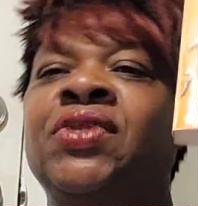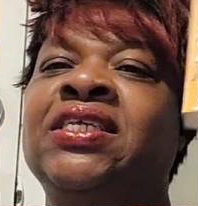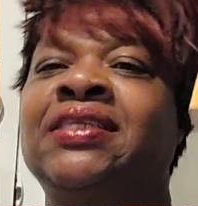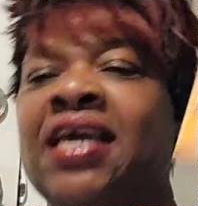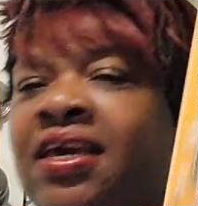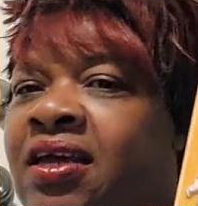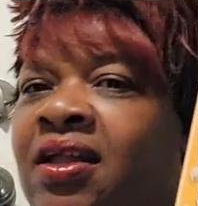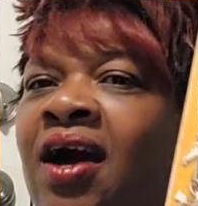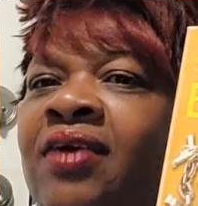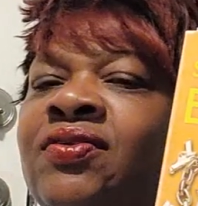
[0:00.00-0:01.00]
he's
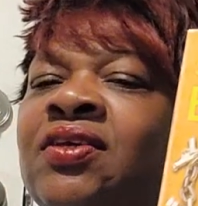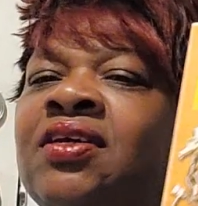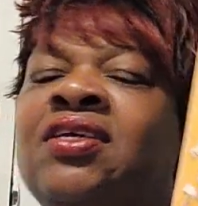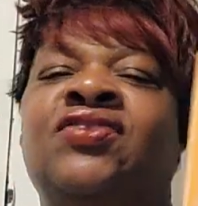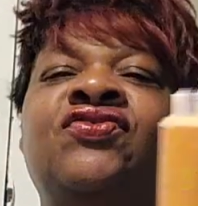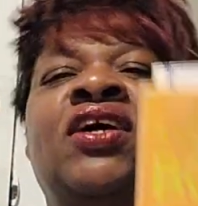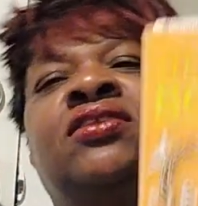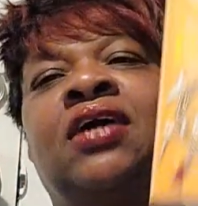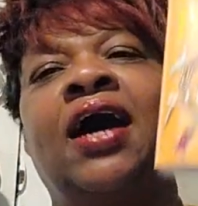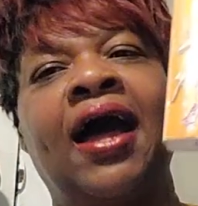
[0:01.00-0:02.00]
taking oxy. He's
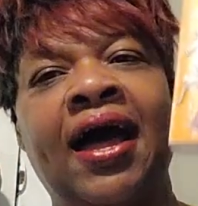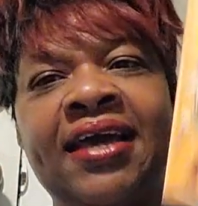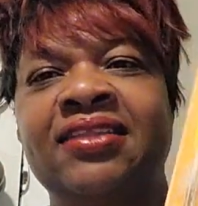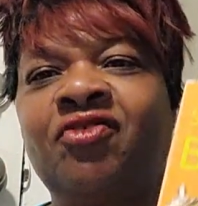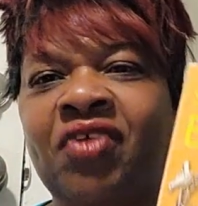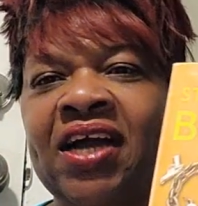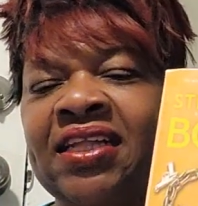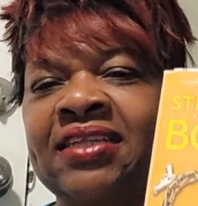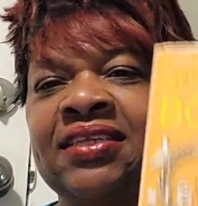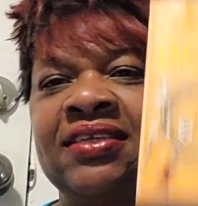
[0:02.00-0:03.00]
trying to hide the fact
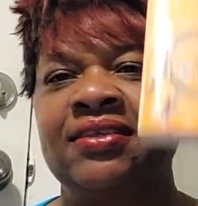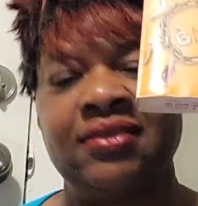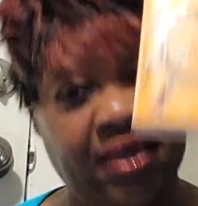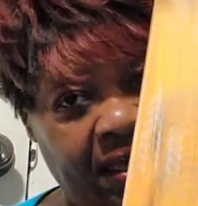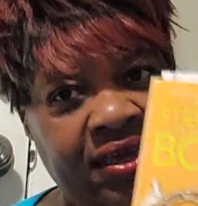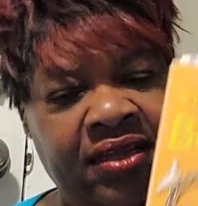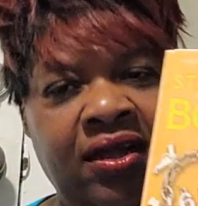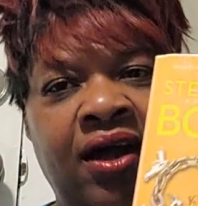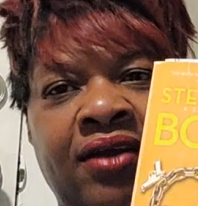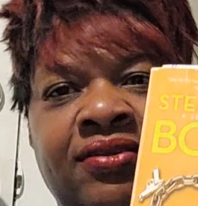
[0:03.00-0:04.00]
that he's
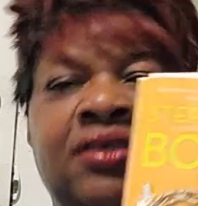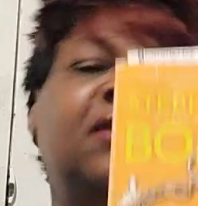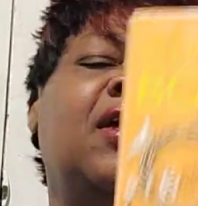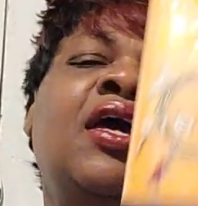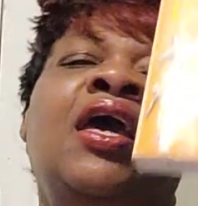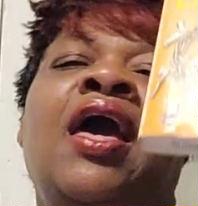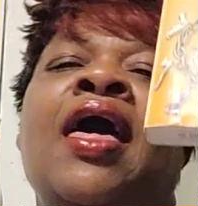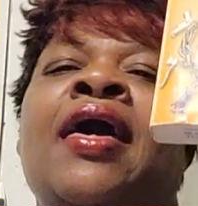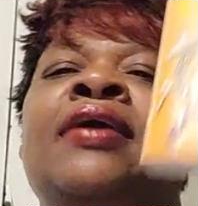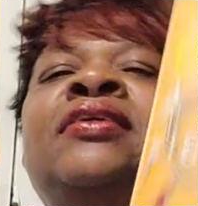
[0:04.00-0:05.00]
taking oxy,
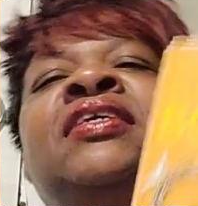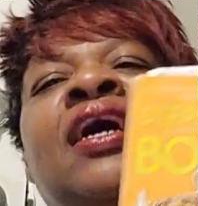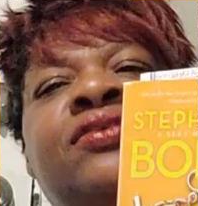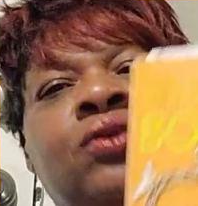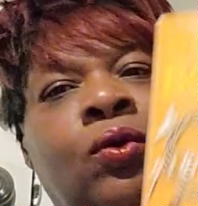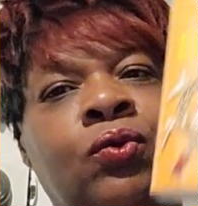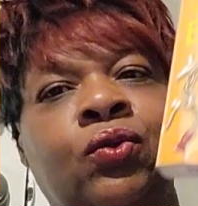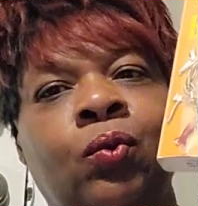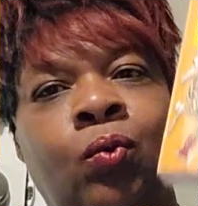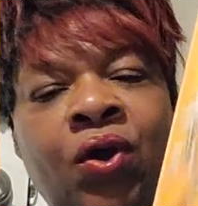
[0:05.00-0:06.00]
and he has to go
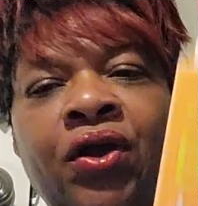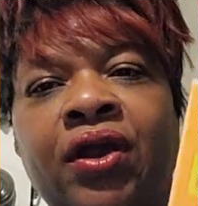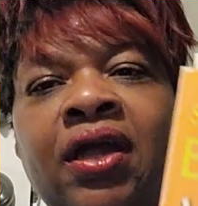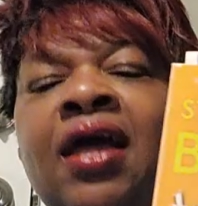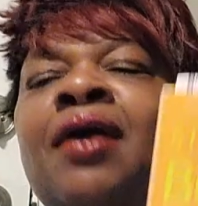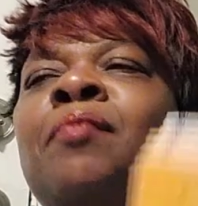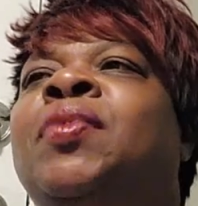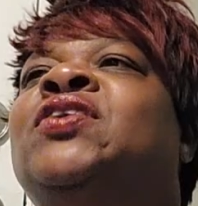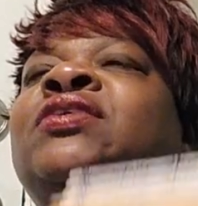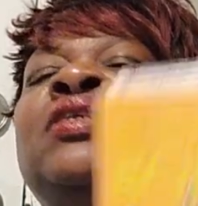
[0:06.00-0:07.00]
to work.
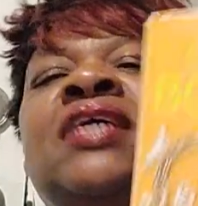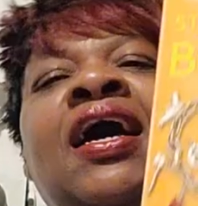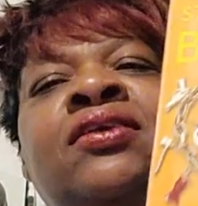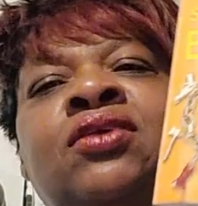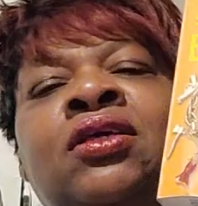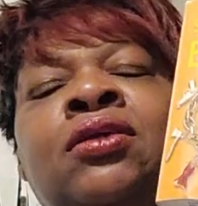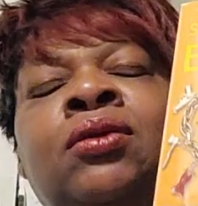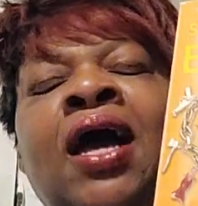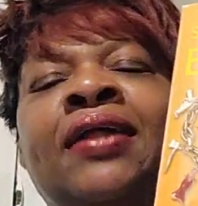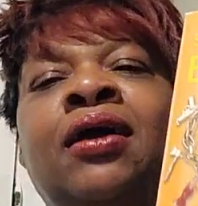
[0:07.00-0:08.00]
Plus, he
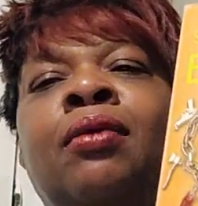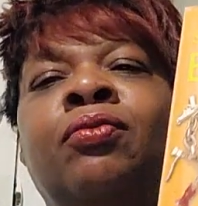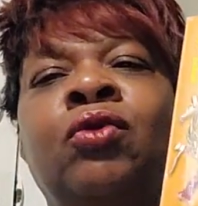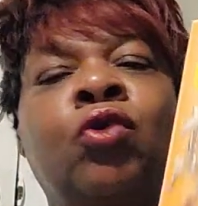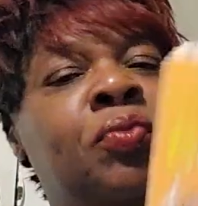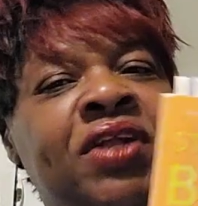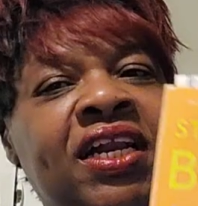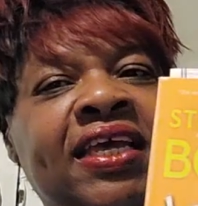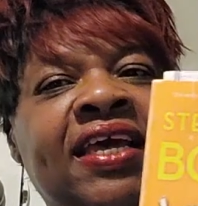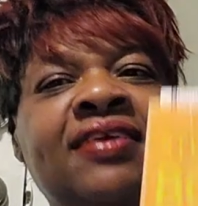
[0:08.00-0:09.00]
had a
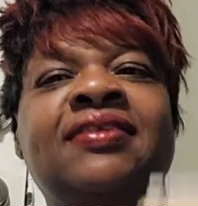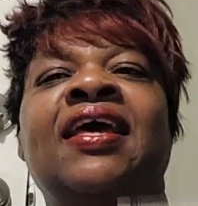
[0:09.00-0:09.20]
criminal case,